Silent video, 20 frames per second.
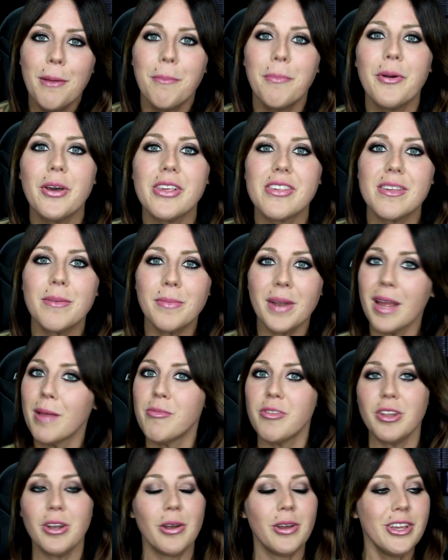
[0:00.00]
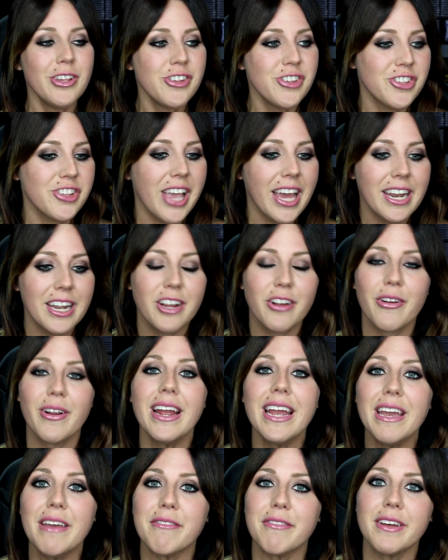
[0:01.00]
But sometimes, you know, you just kind of
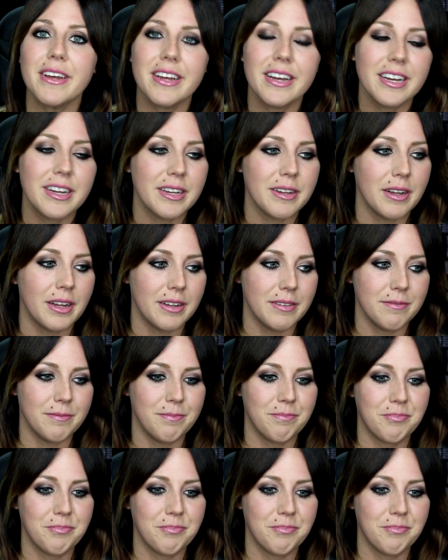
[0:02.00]
crave a